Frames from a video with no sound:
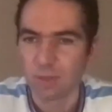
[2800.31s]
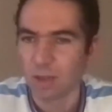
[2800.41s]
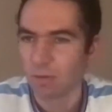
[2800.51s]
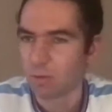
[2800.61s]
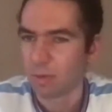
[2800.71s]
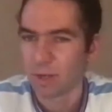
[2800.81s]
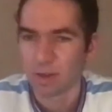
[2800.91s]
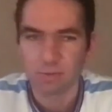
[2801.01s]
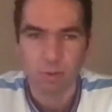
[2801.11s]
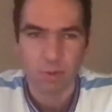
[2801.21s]
Uh, what about
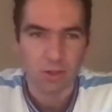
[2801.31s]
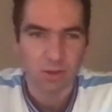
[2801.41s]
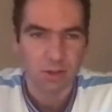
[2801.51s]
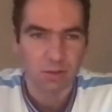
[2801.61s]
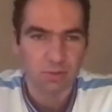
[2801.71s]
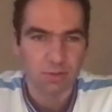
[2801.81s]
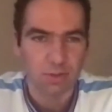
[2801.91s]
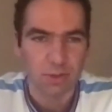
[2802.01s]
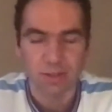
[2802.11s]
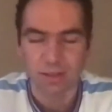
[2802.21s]
what about you, Lou? I
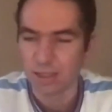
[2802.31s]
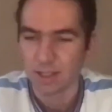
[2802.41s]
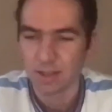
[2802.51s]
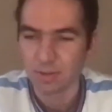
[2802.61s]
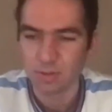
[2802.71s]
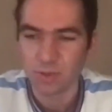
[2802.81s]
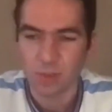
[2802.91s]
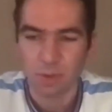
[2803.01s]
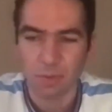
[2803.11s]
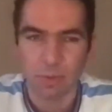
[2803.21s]
mean, sum
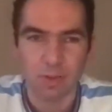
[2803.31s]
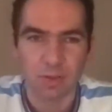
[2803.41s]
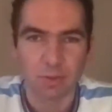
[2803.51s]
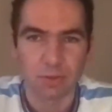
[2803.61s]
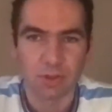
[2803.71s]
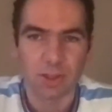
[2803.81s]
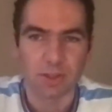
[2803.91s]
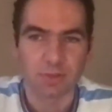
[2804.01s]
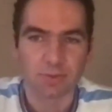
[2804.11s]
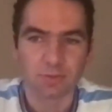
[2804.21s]
up Liverpool season.